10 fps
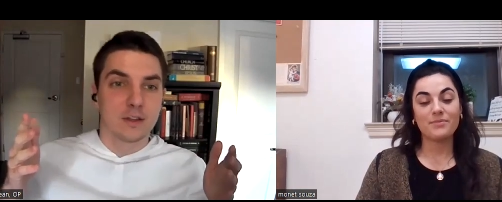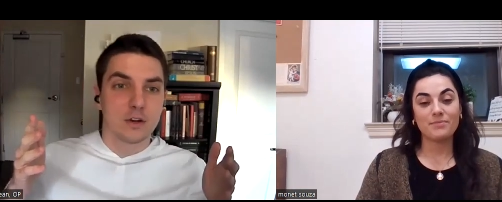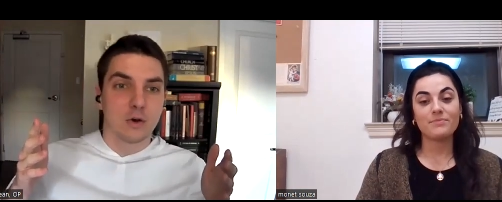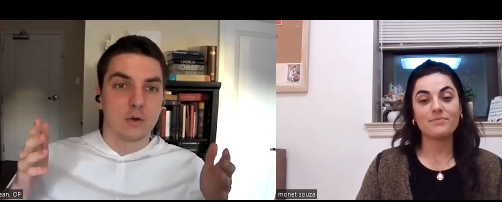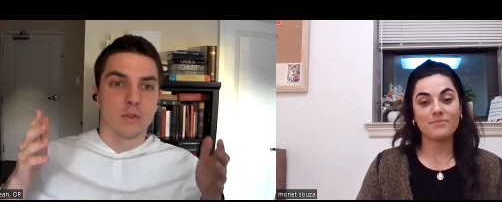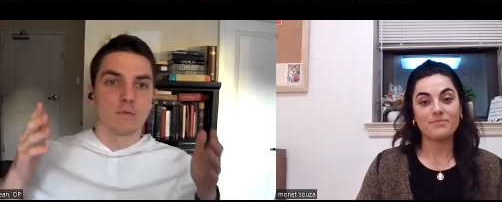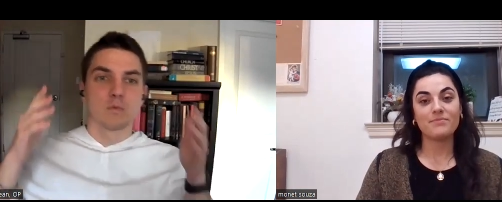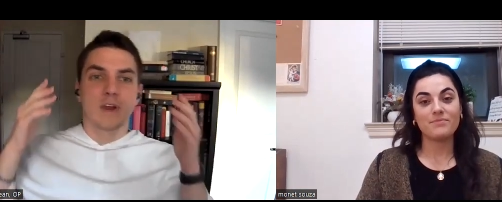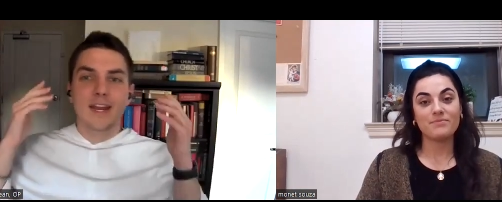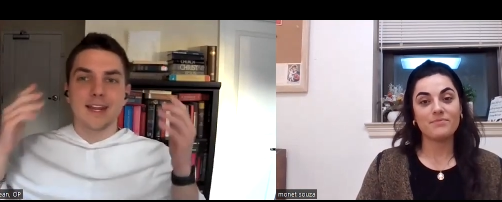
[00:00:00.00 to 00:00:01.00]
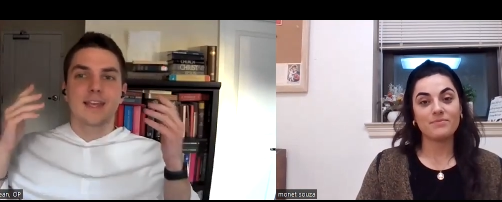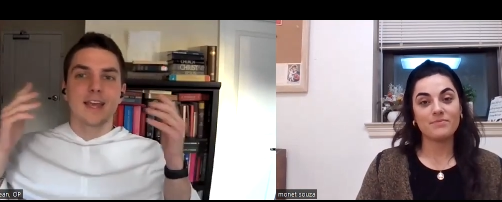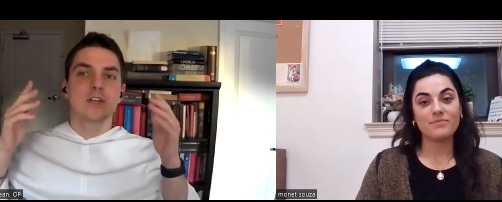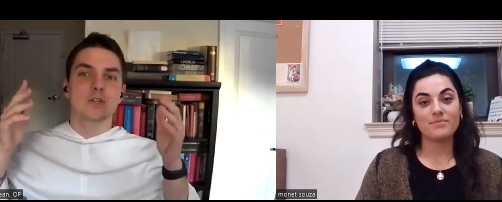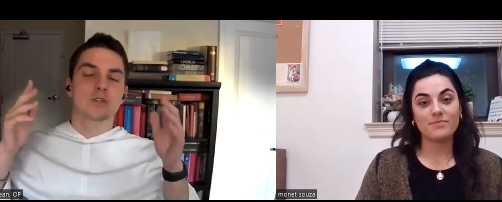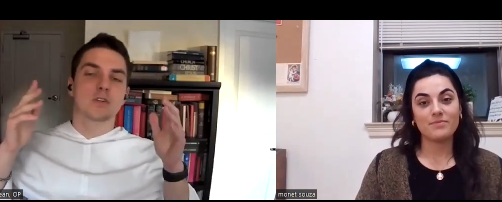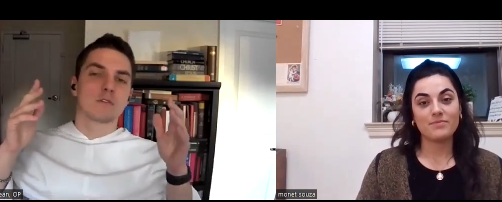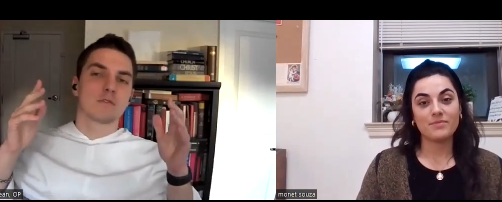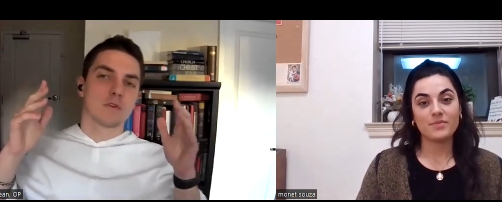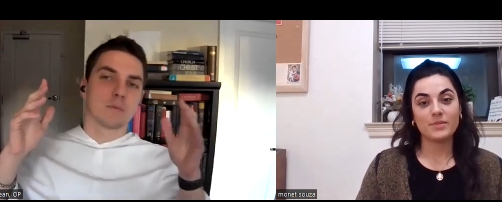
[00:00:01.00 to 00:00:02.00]
Speaker 1: You know, the
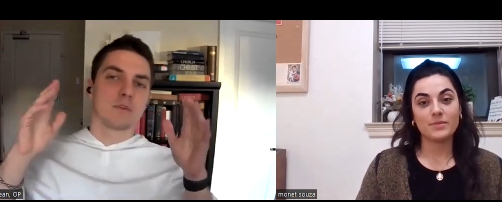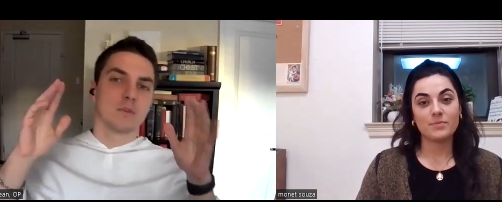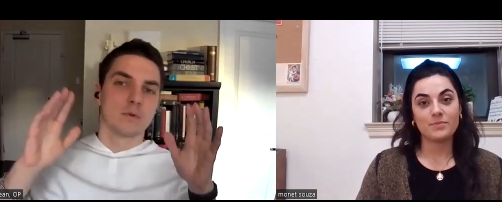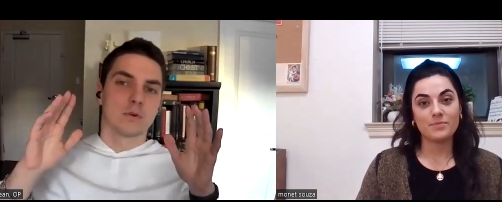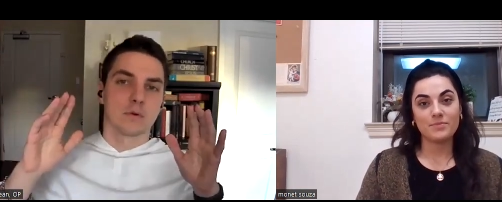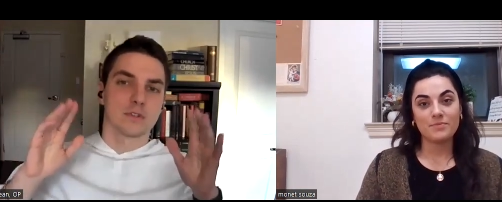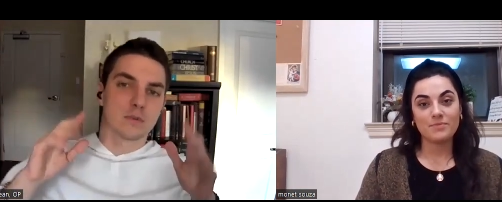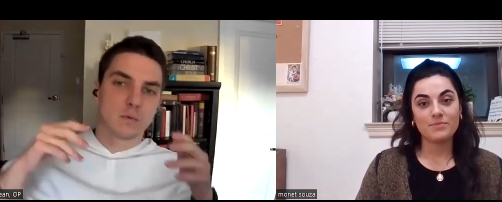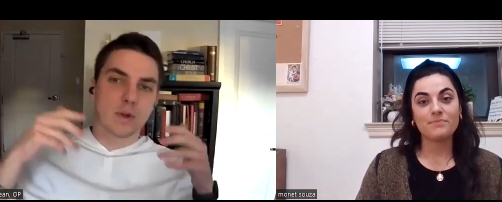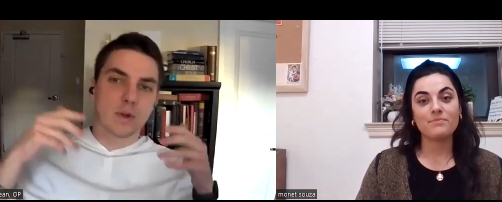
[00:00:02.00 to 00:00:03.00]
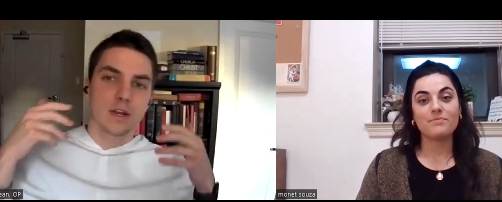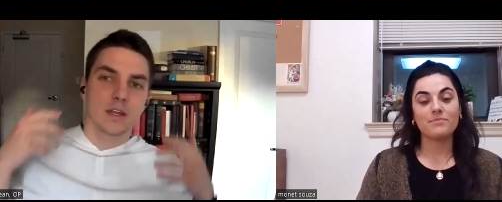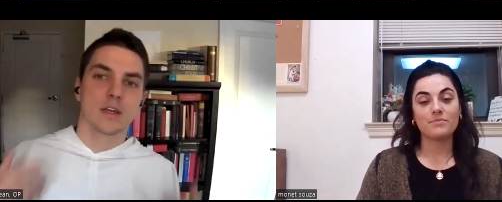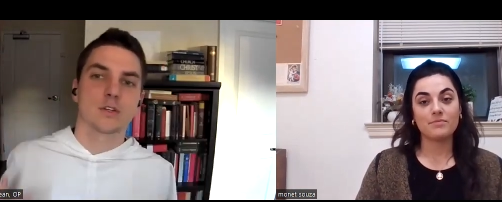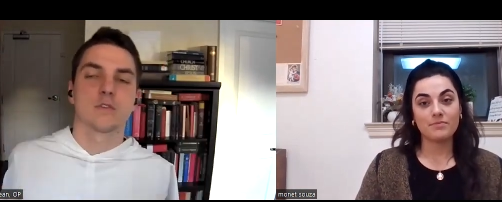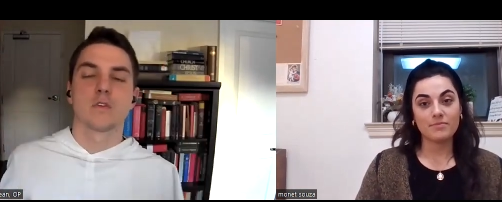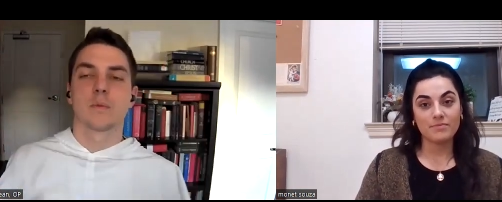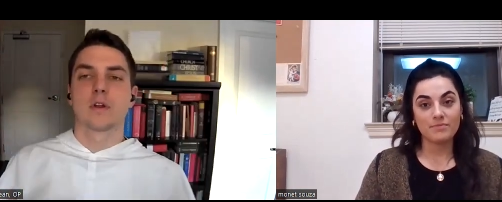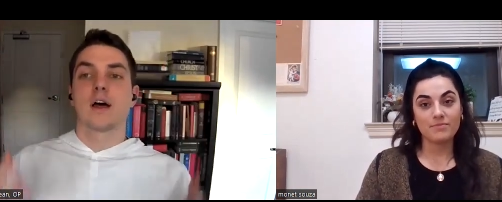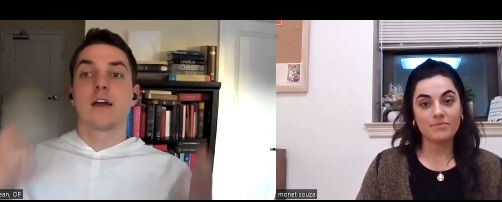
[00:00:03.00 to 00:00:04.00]
radiation from the Eucharist, the radiation
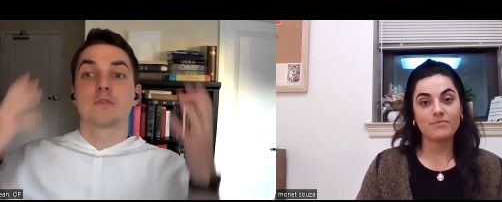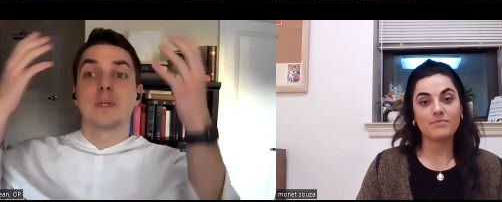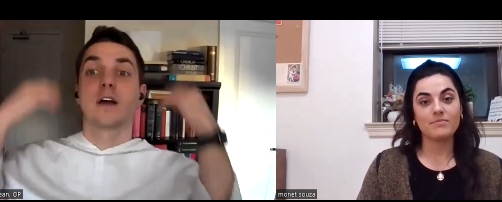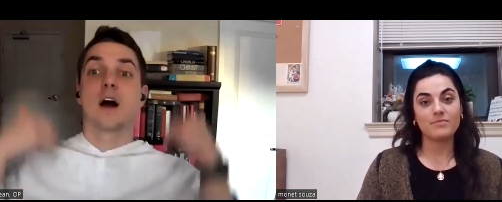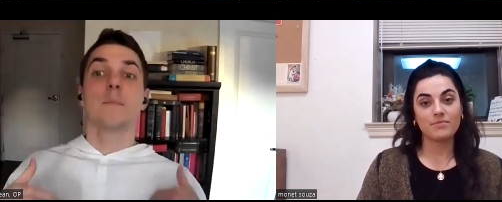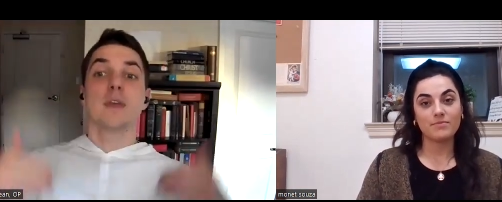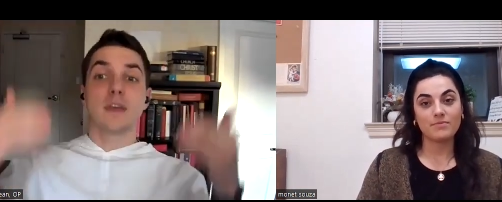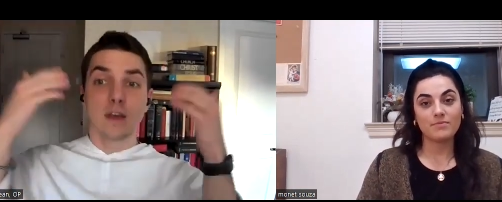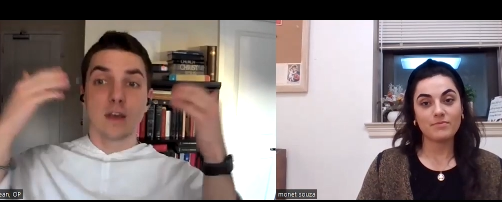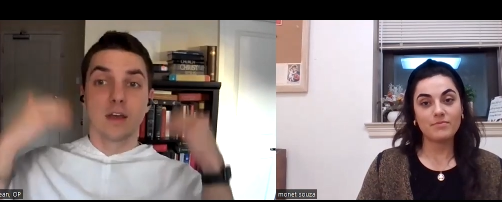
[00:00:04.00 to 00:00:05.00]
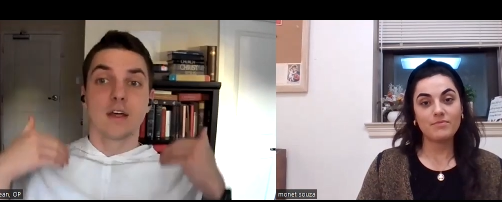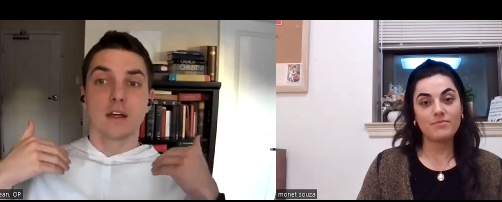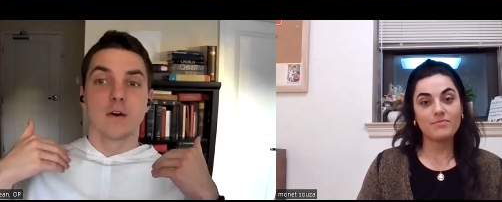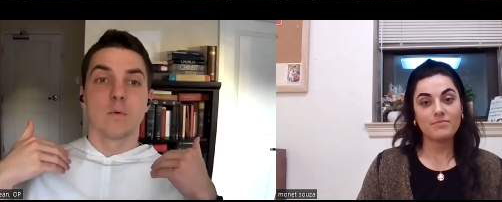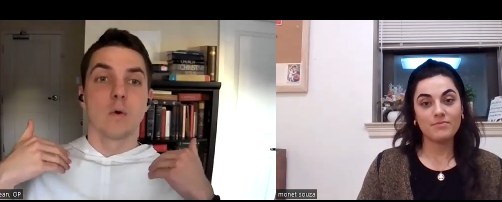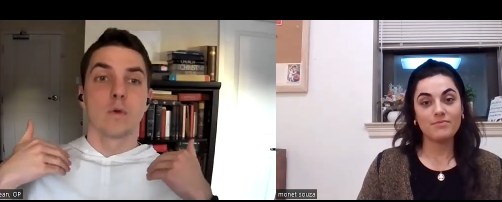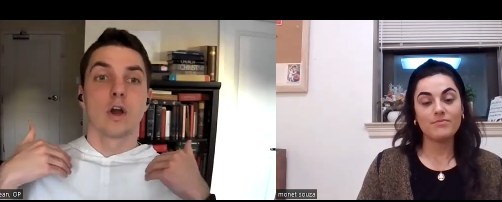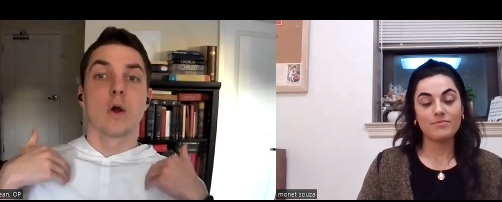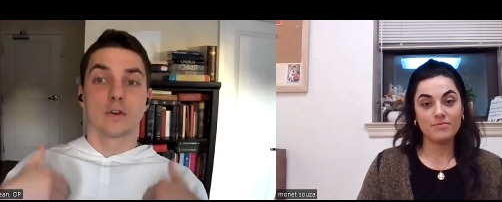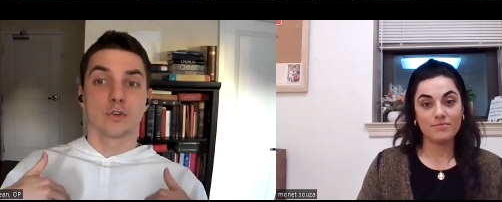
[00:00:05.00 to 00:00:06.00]
from our lives becoming what
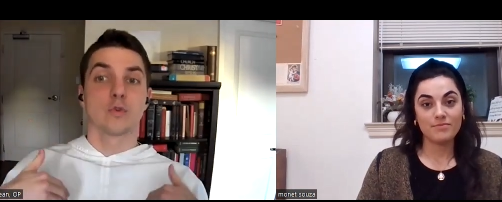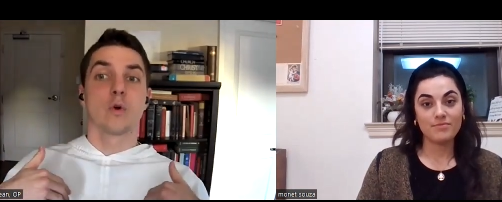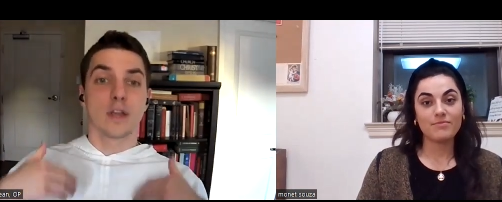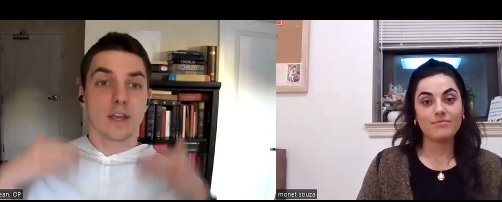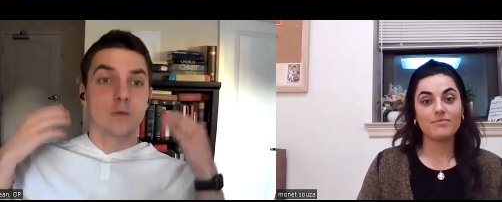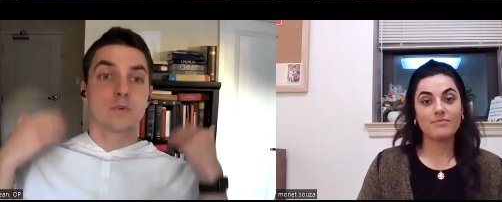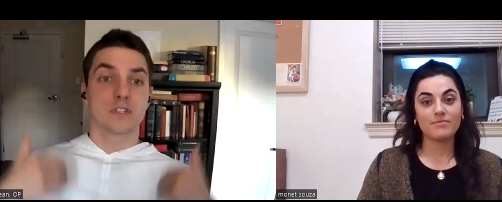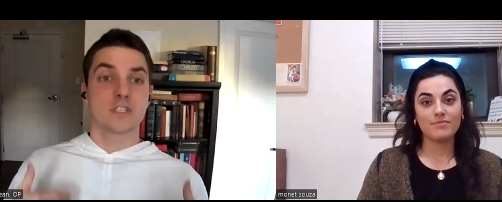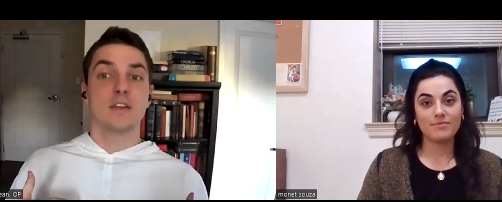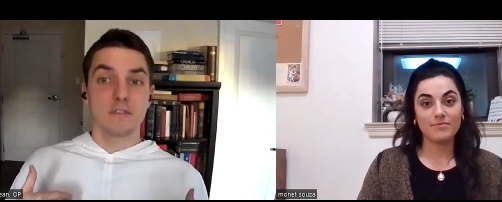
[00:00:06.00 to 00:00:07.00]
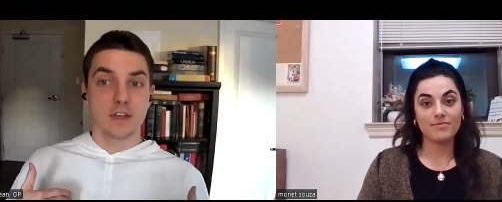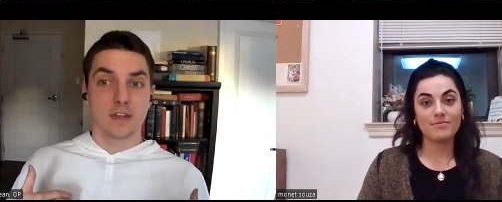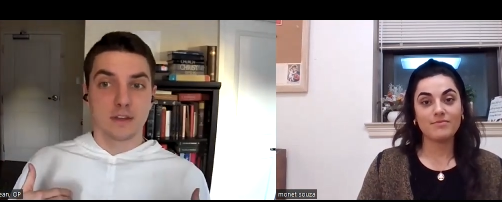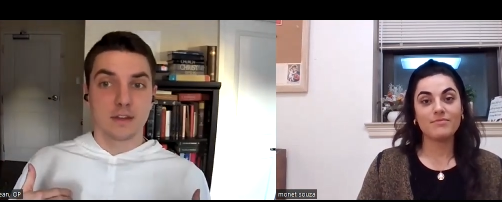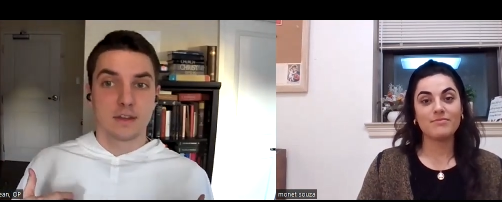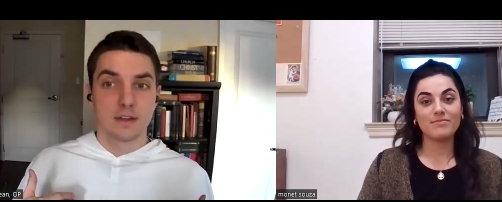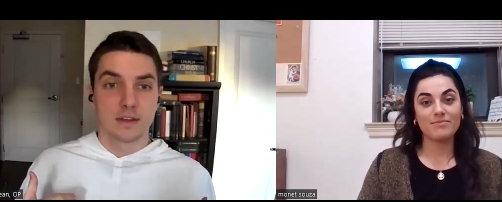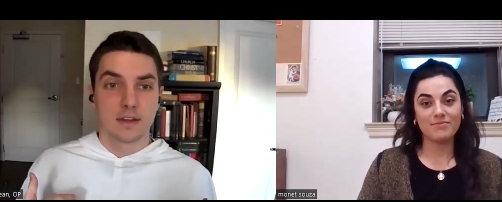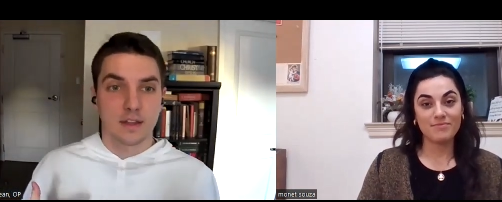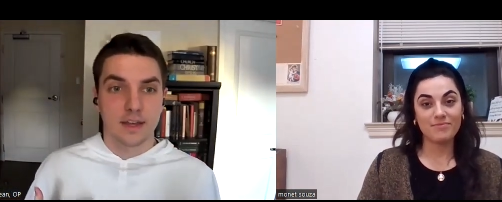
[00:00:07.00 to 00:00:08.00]
we are adoring and receiving.
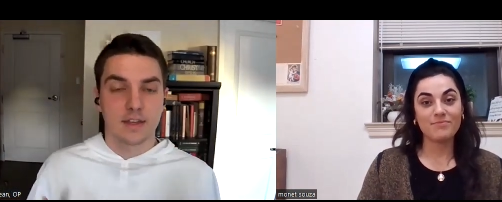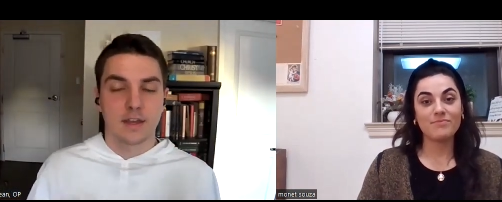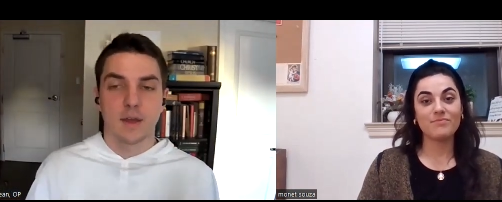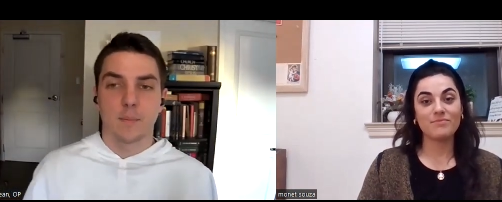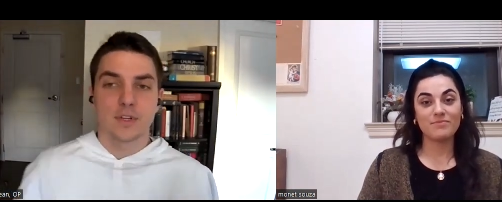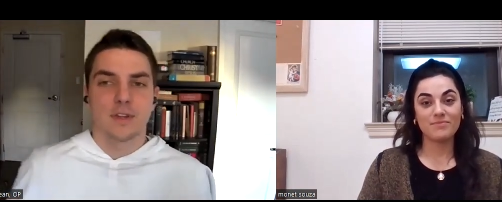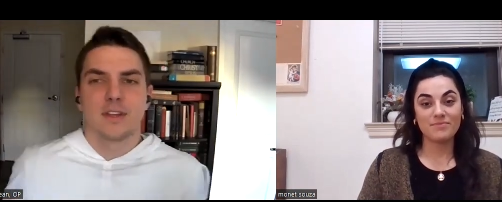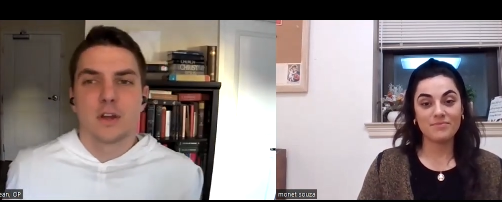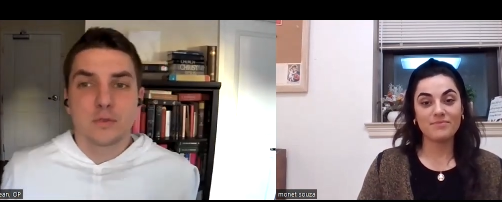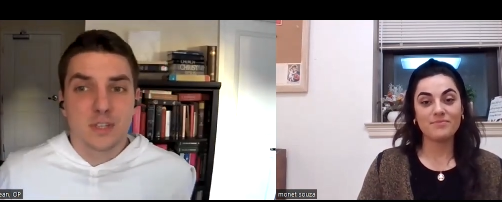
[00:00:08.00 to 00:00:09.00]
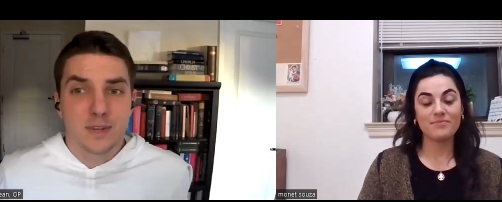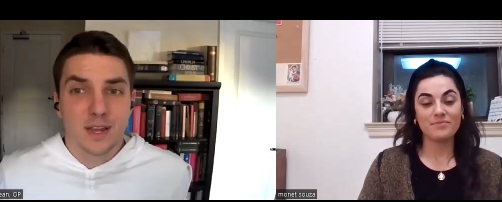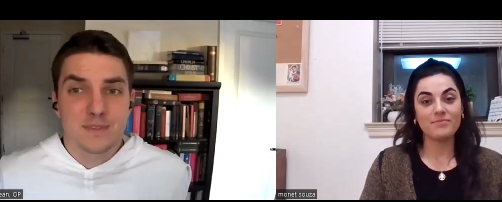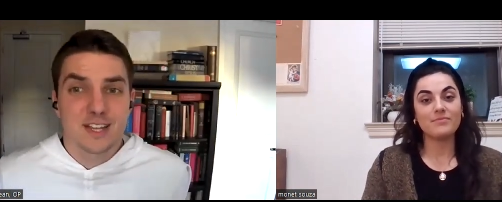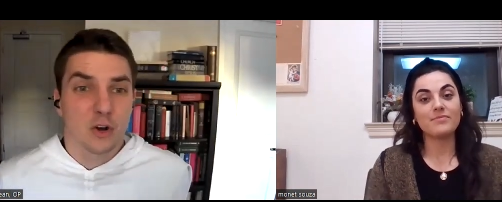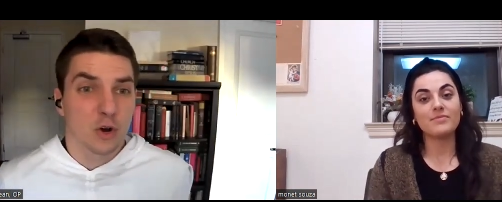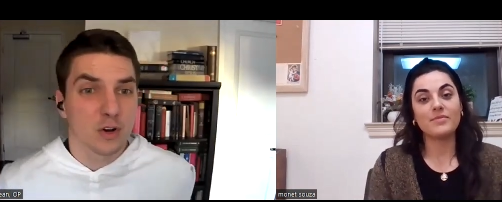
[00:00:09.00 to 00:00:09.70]
Like, but you know, sometimes that